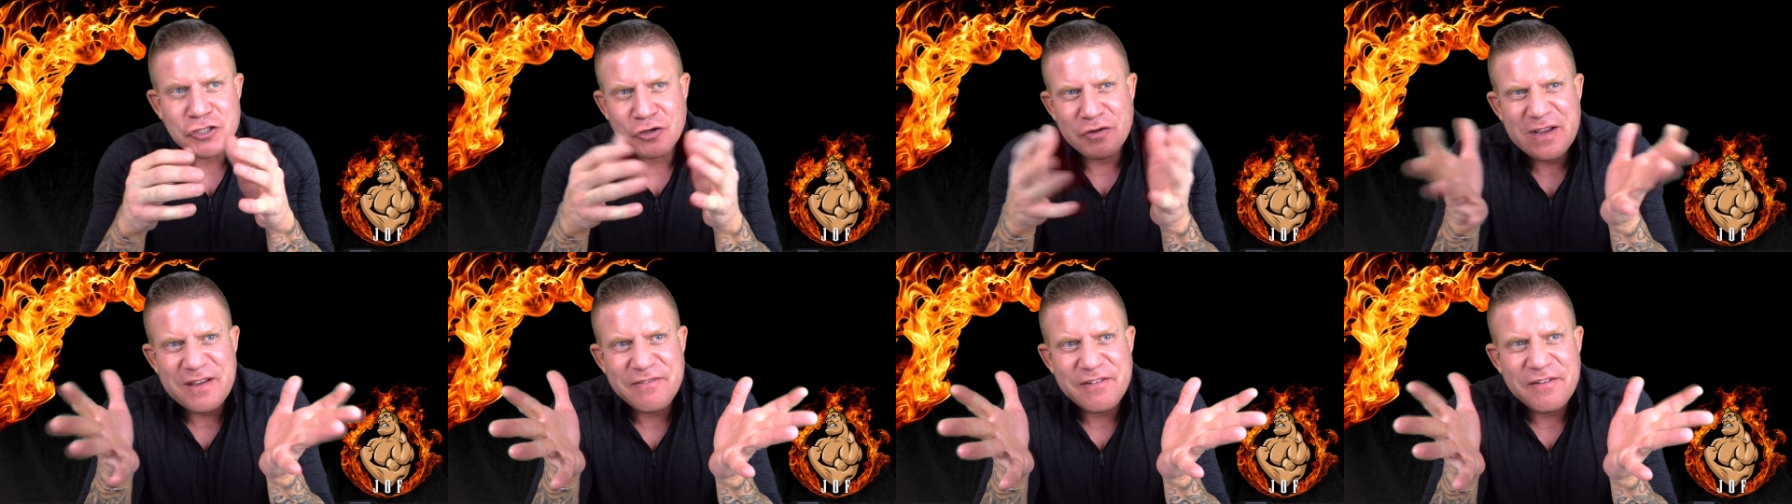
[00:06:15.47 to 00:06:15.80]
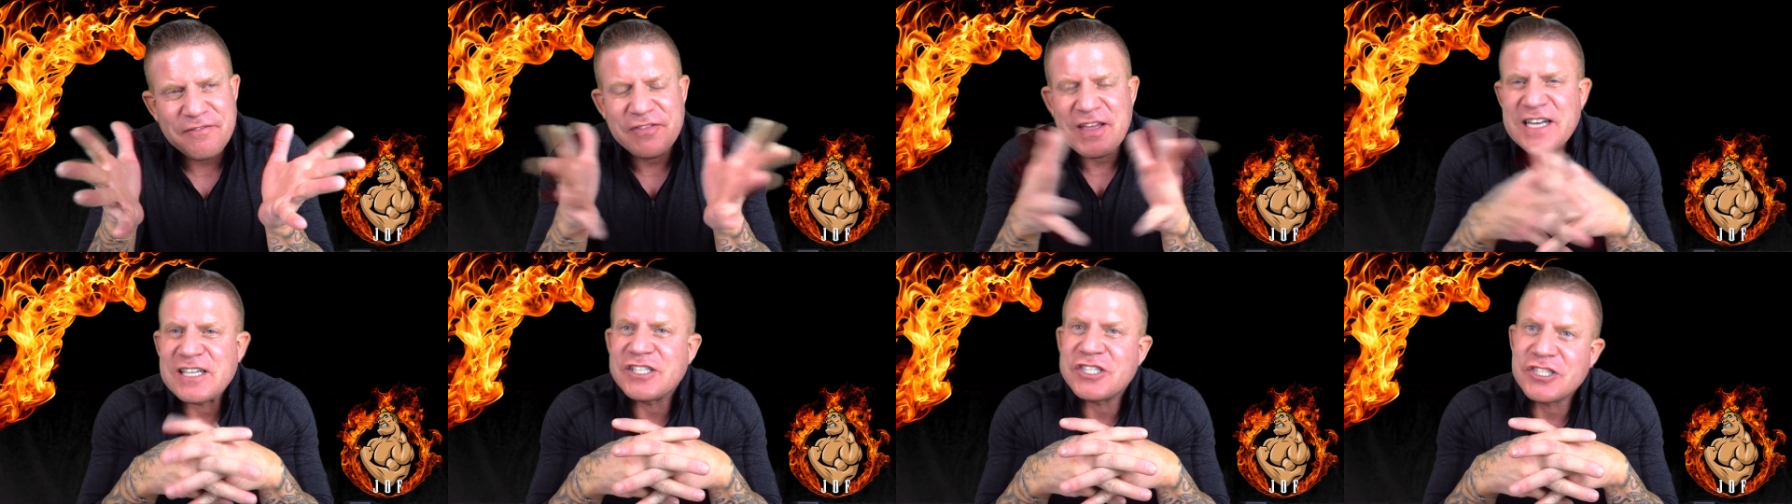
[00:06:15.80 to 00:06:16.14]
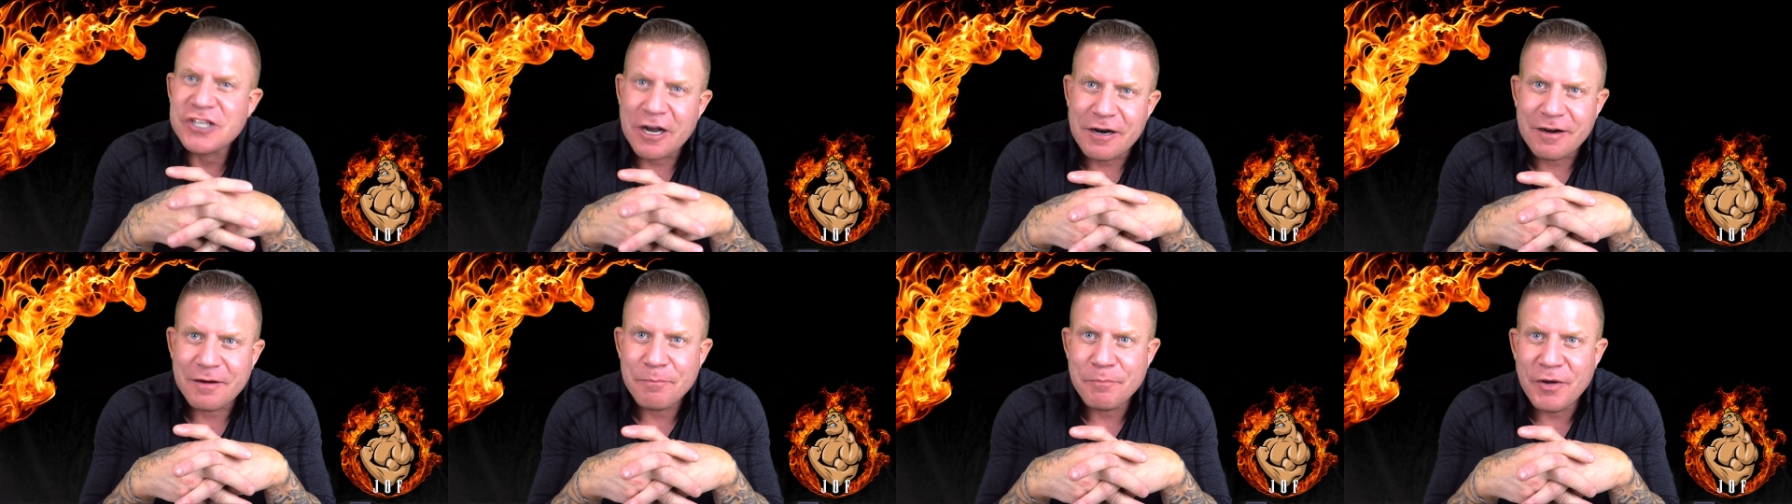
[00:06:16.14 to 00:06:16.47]
So even if they
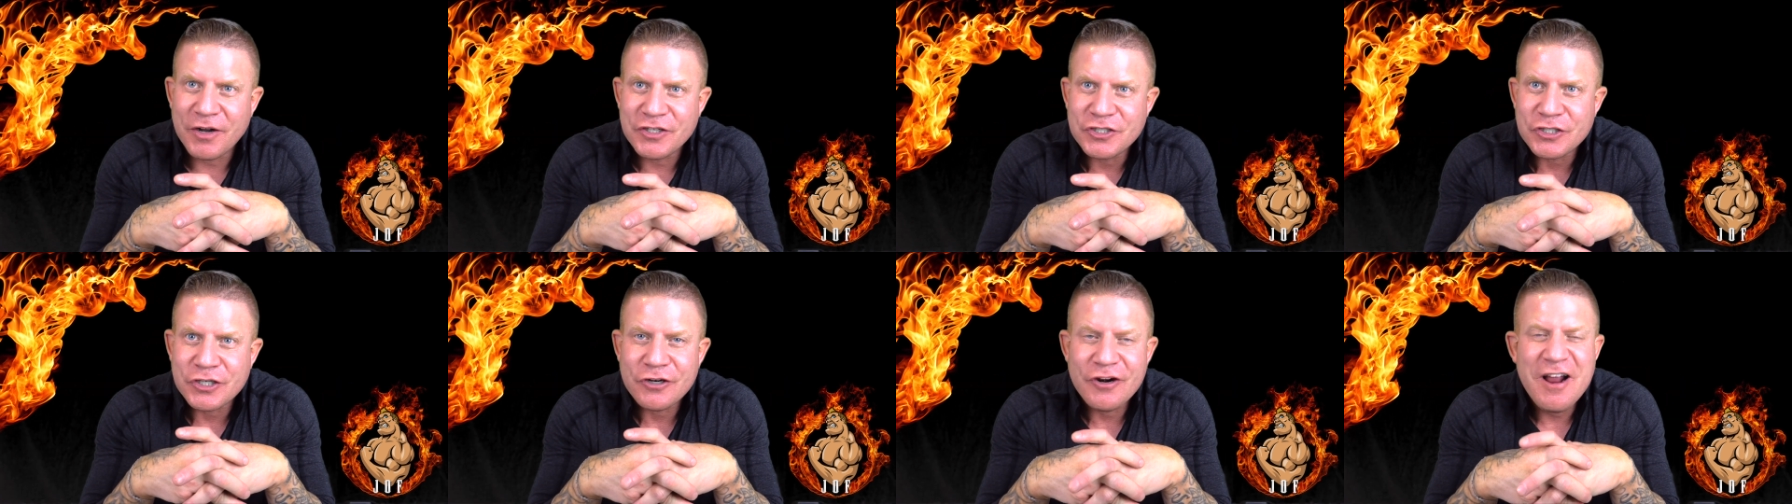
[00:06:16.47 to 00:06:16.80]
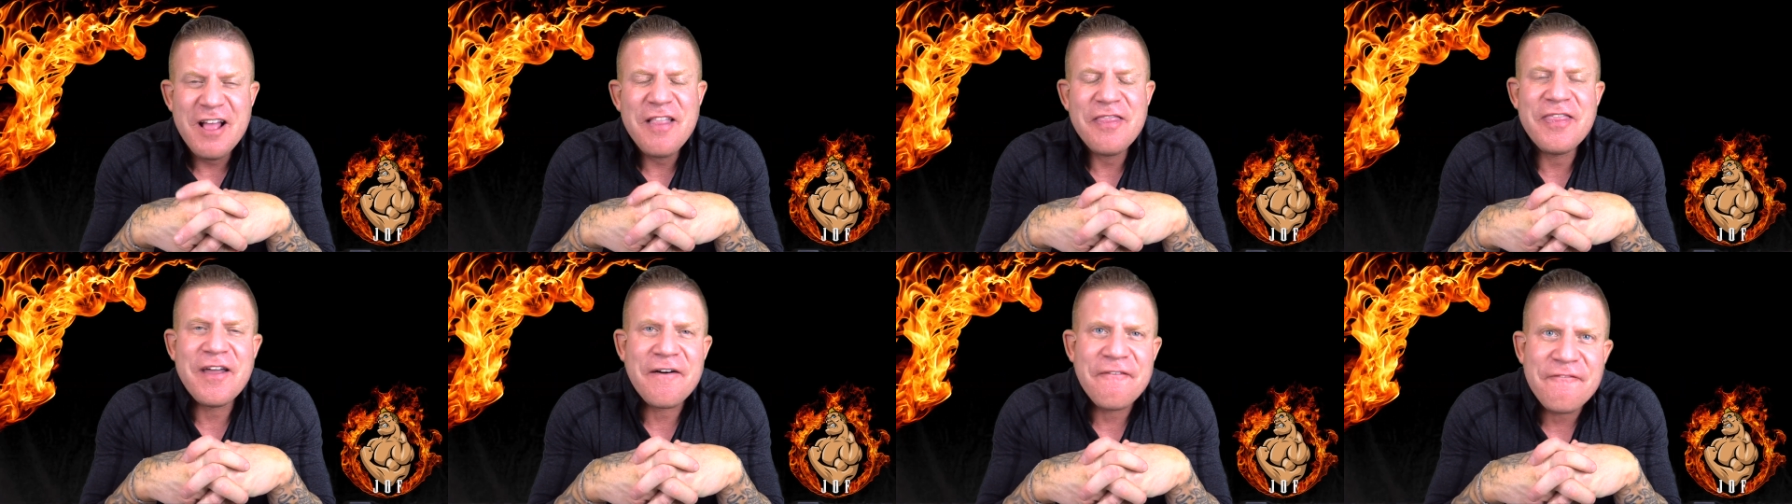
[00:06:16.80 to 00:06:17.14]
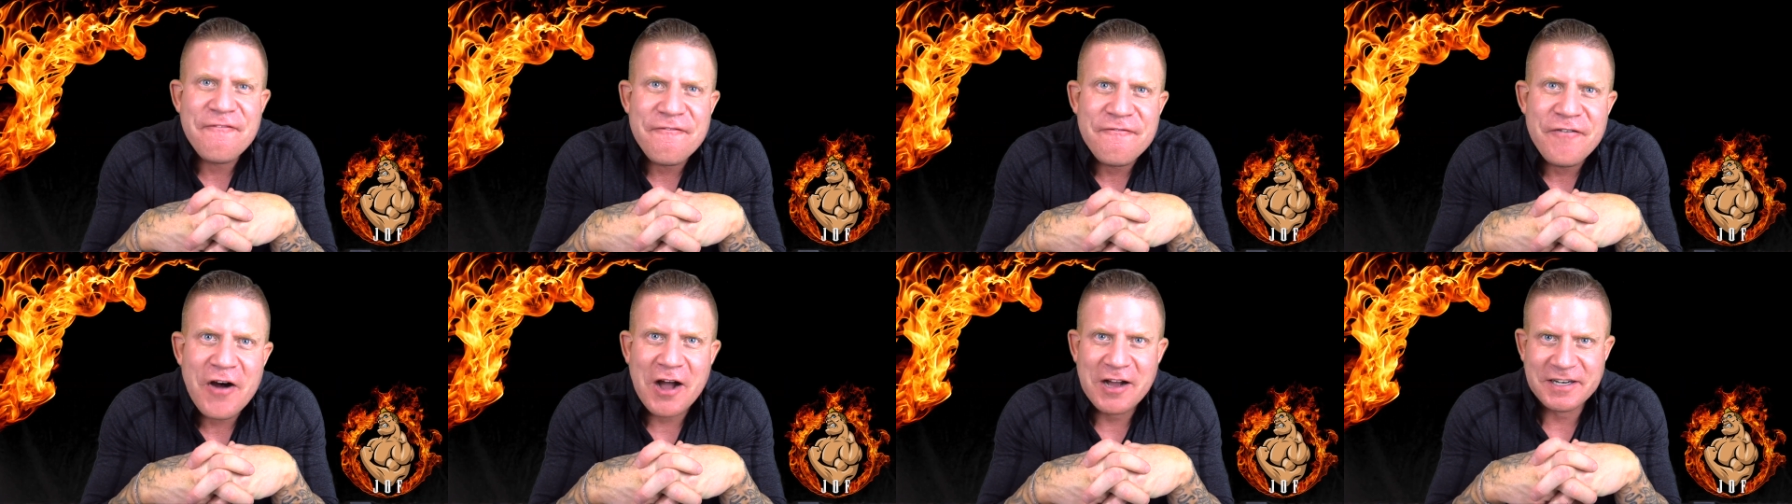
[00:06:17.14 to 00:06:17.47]
sucker punch her, they're
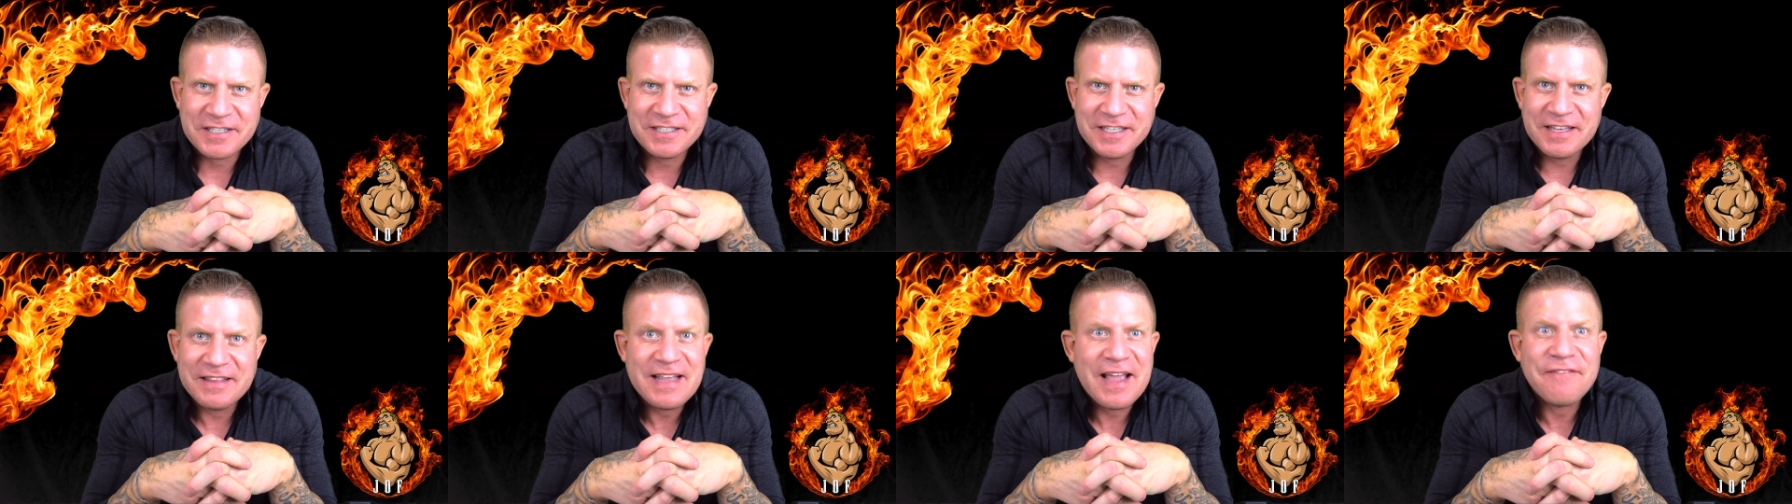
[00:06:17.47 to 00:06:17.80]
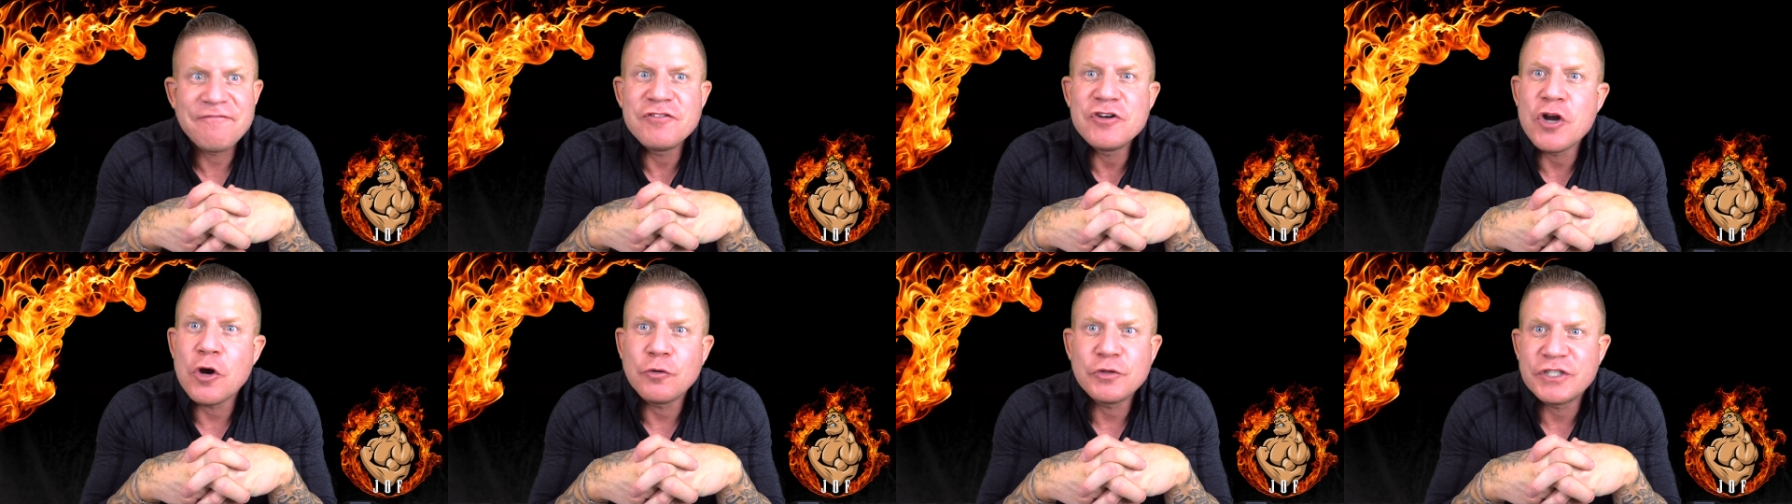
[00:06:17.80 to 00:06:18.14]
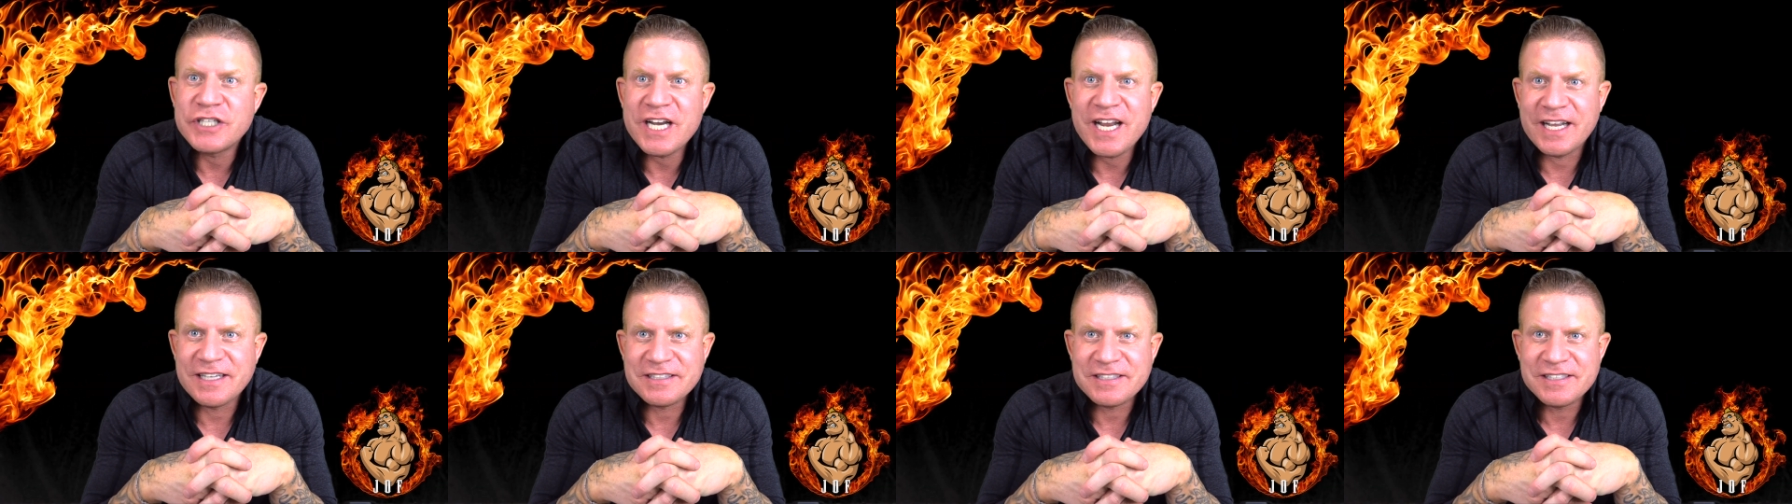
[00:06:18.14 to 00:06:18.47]
fucked. They have no
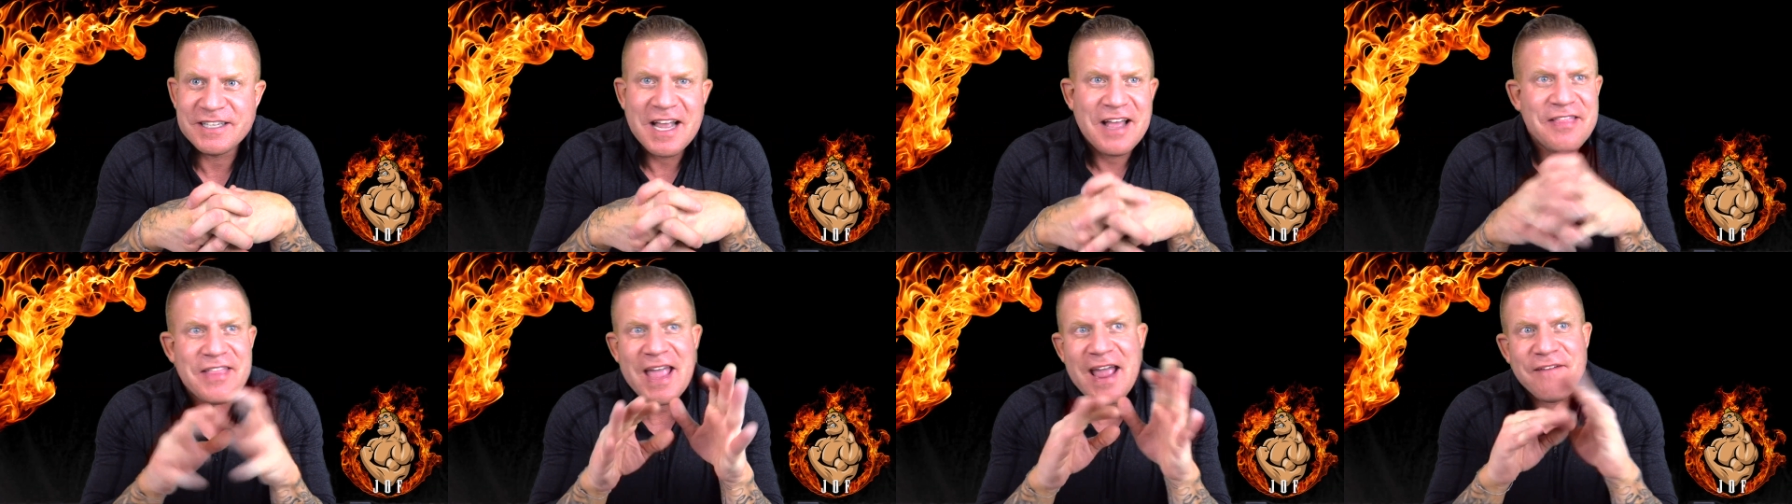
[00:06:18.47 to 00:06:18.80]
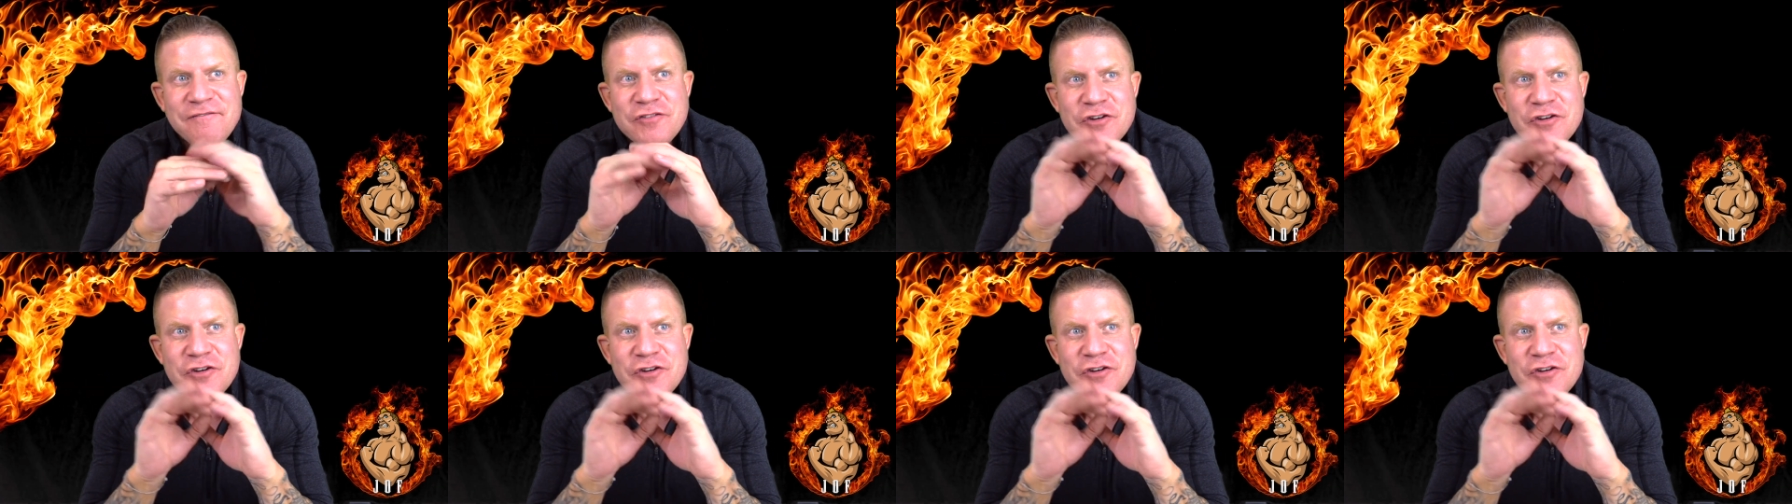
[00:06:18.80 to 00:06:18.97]
chance. They have